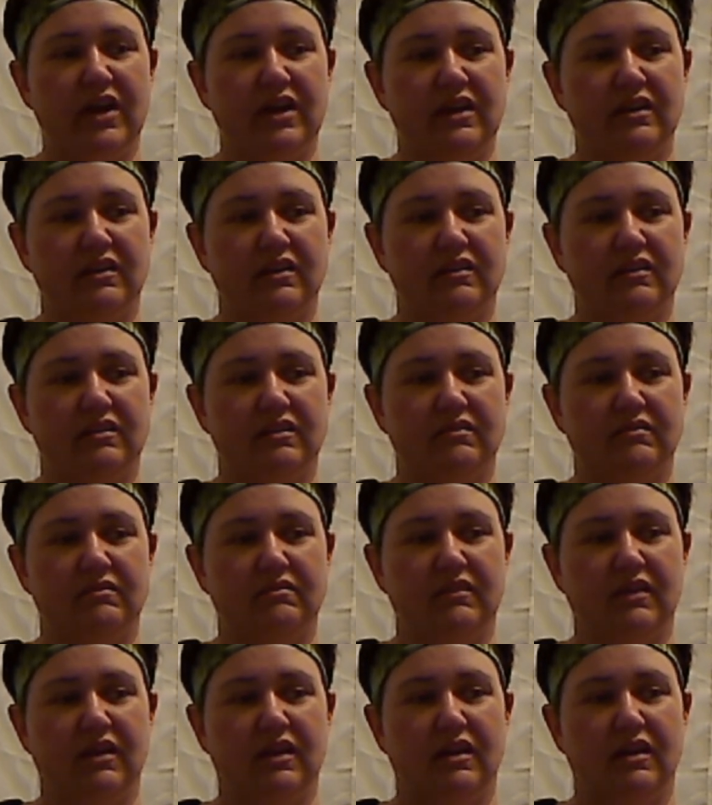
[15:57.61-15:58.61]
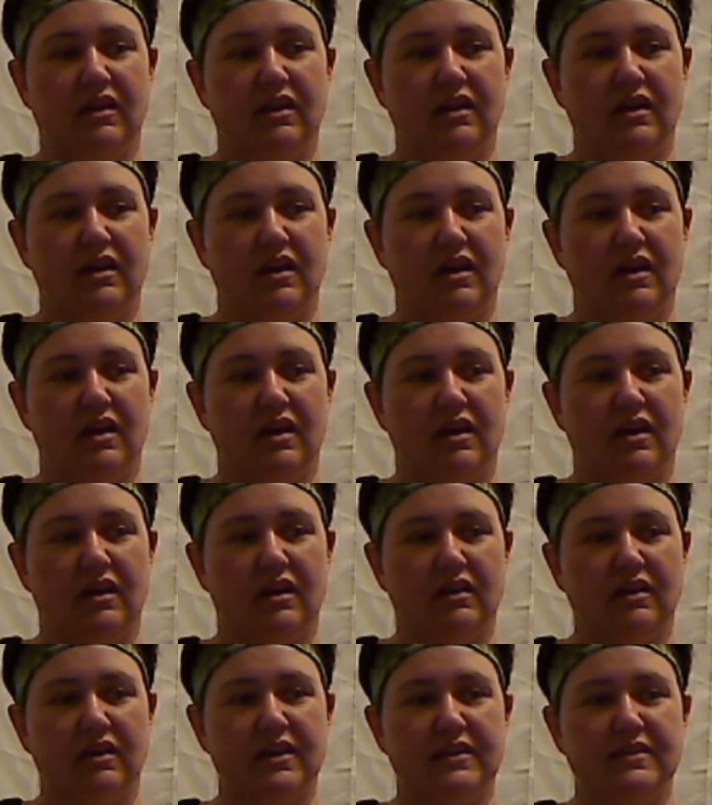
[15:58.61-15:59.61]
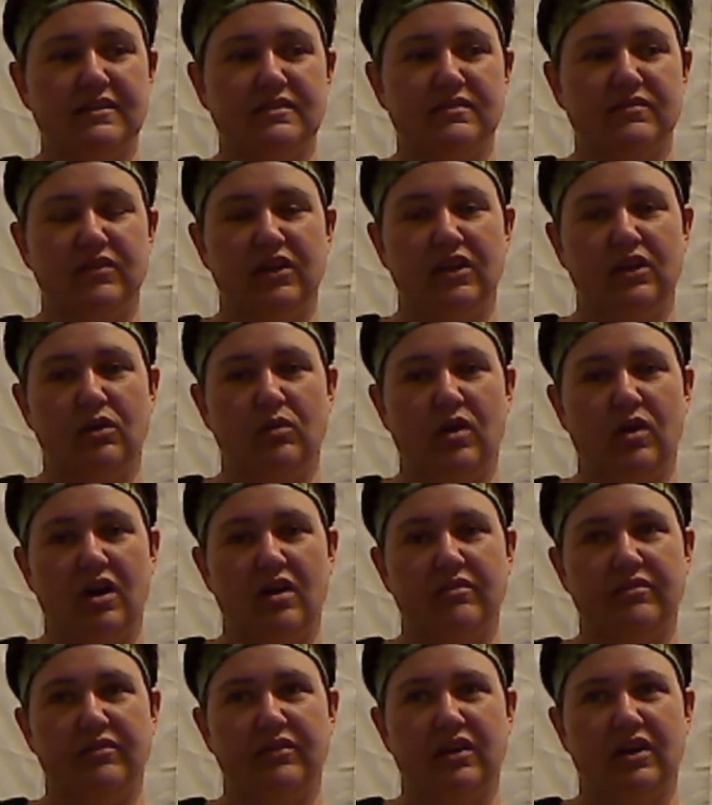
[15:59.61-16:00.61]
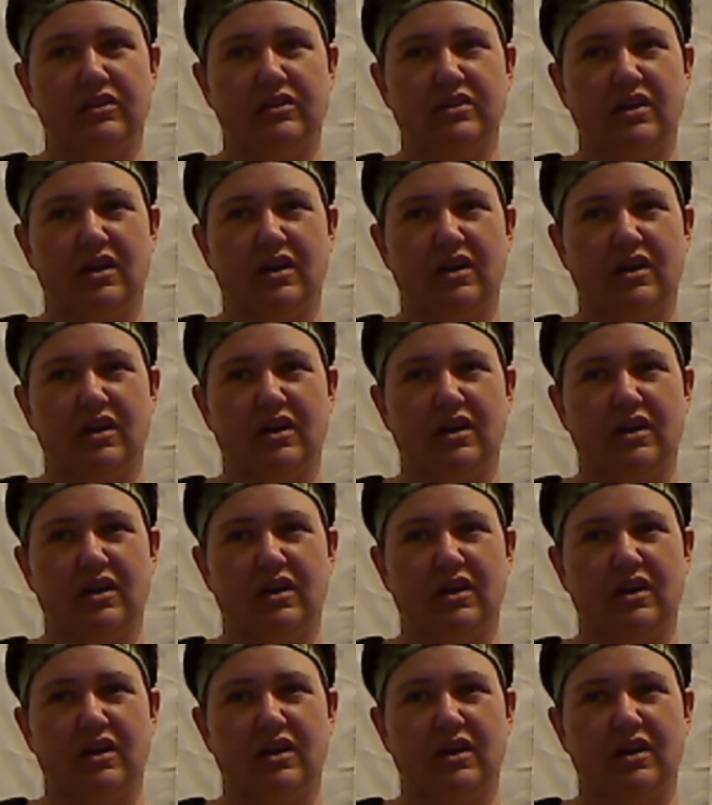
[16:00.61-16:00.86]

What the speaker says: and cut this video off, and I'll talk